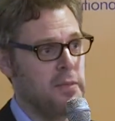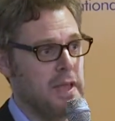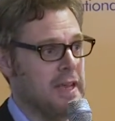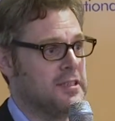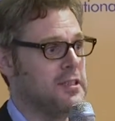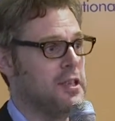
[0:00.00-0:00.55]

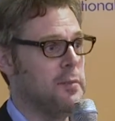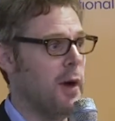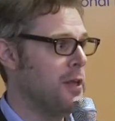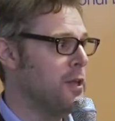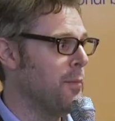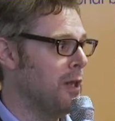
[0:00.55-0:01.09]
yes, you
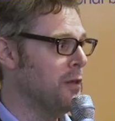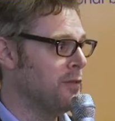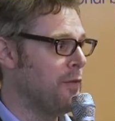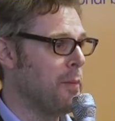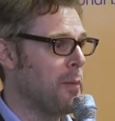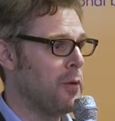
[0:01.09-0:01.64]
might lose a
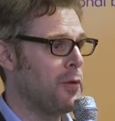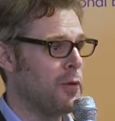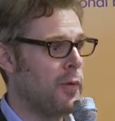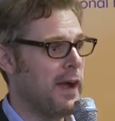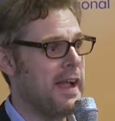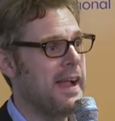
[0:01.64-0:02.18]
few people along the
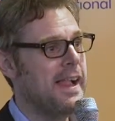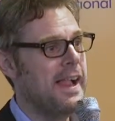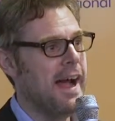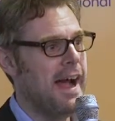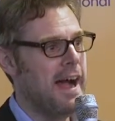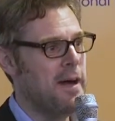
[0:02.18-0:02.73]
way,
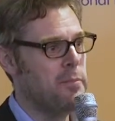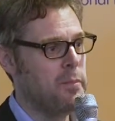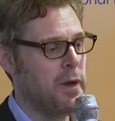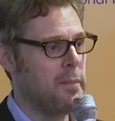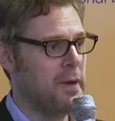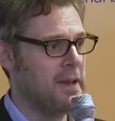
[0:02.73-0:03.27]

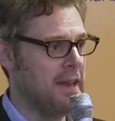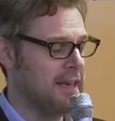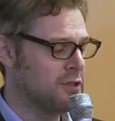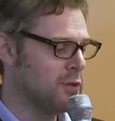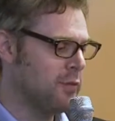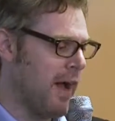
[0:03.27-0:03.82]
but in
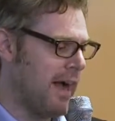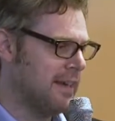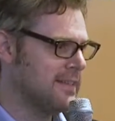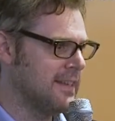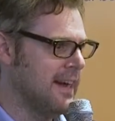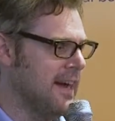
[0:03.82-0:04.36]
actual
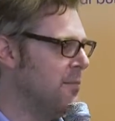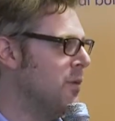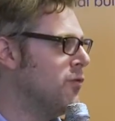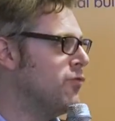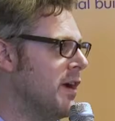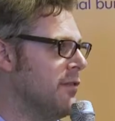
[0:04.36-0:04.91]
fact,
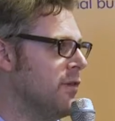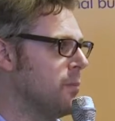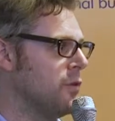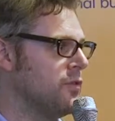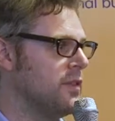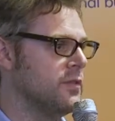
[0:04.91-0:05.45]
really, really
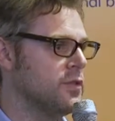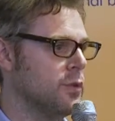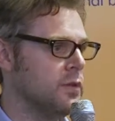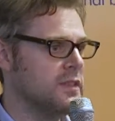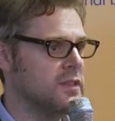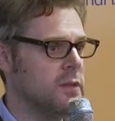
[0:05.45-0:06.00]
positive
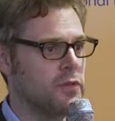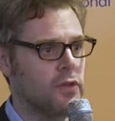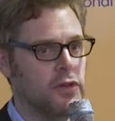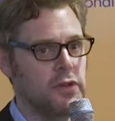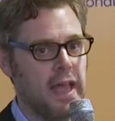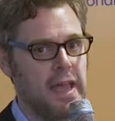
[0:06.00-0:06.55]
stories in terms of
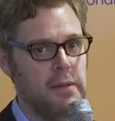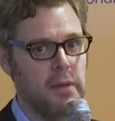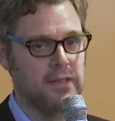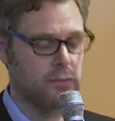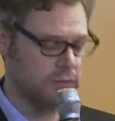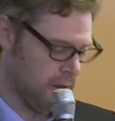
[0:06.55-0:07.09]
who you get in
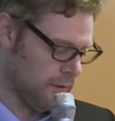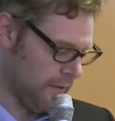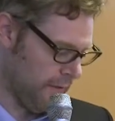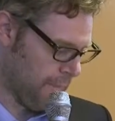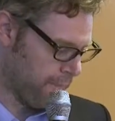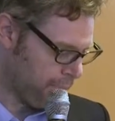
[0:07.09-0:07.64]
as a result
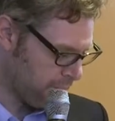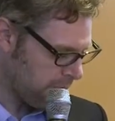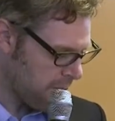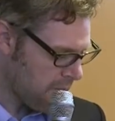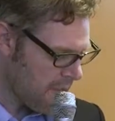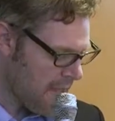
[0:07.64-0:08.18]
of it.
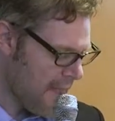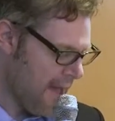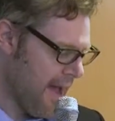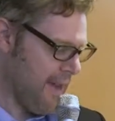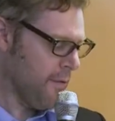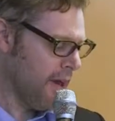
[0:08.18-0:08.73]

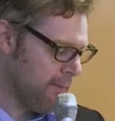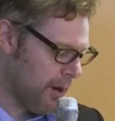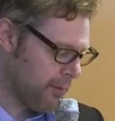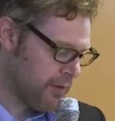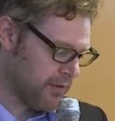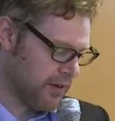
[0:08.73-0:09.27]
Anyway, my
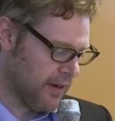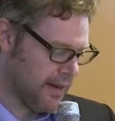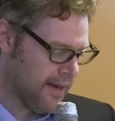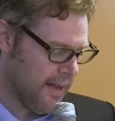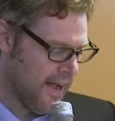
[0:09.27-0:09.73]
brief tonight